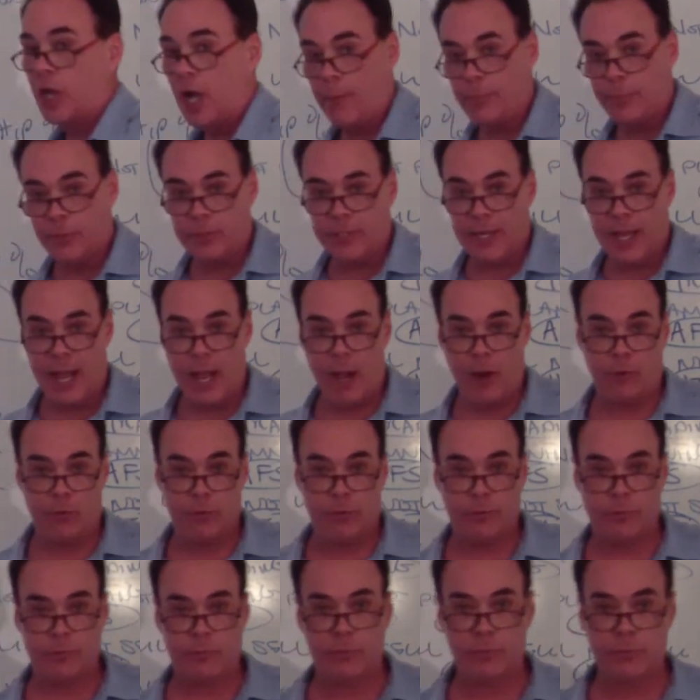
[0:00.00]
up or down.
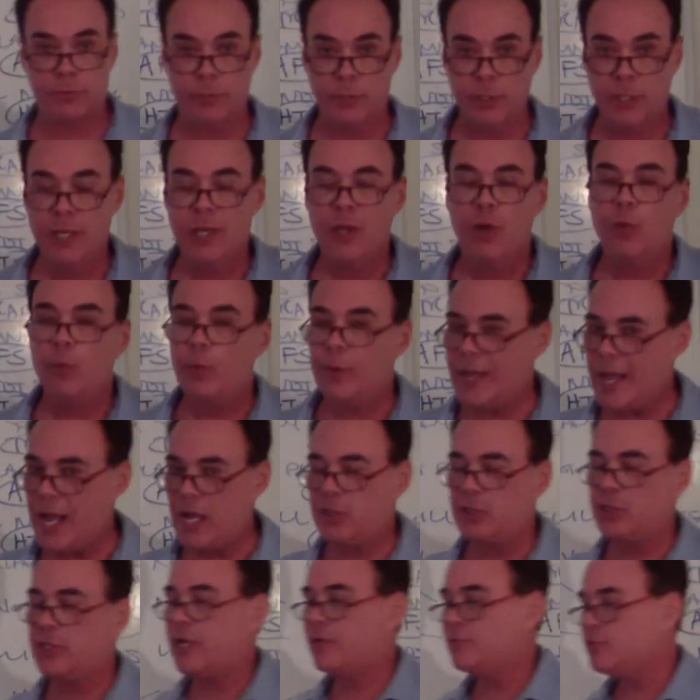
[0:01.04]
We
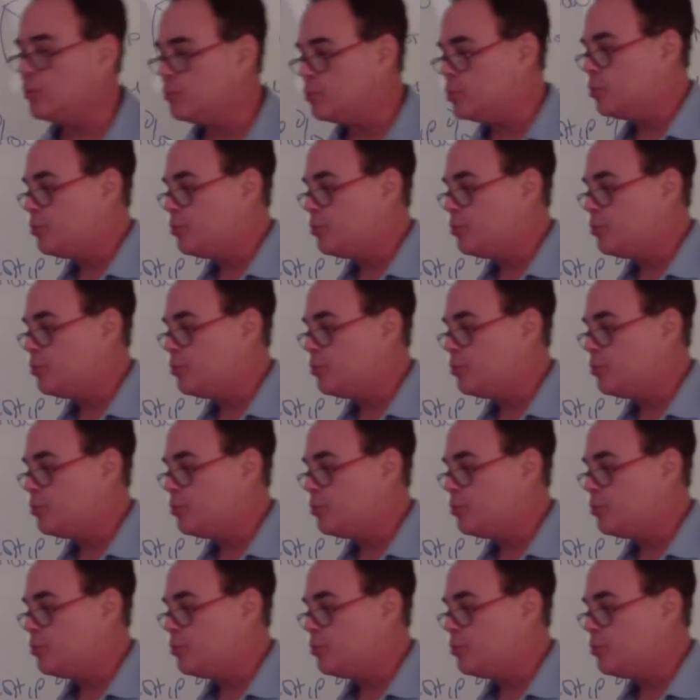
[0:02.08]
actually have some